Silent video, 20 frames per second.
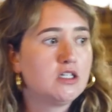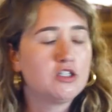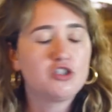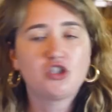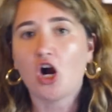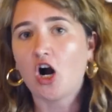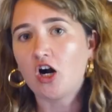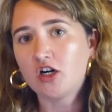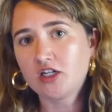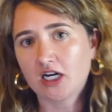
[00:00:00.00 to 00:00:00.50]

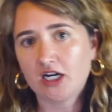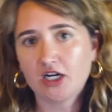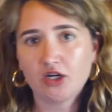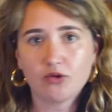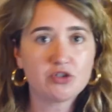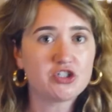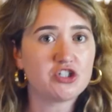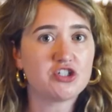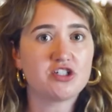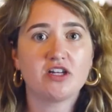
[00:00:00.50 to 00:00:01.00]
Changa,
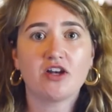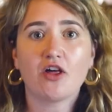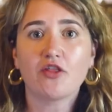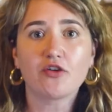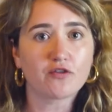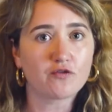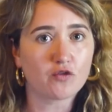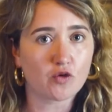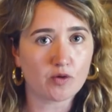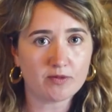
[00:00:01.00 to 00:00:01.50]
which is
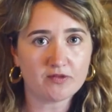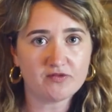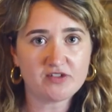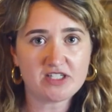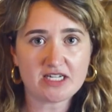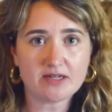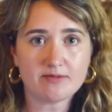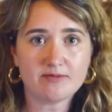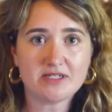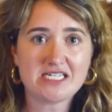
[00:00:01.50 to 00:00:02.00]
another form of
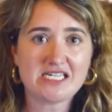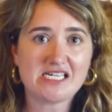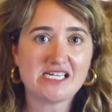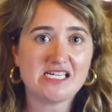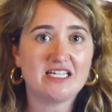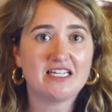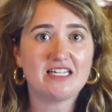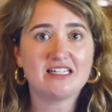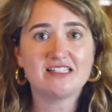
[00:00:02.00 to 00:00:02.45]
DMT,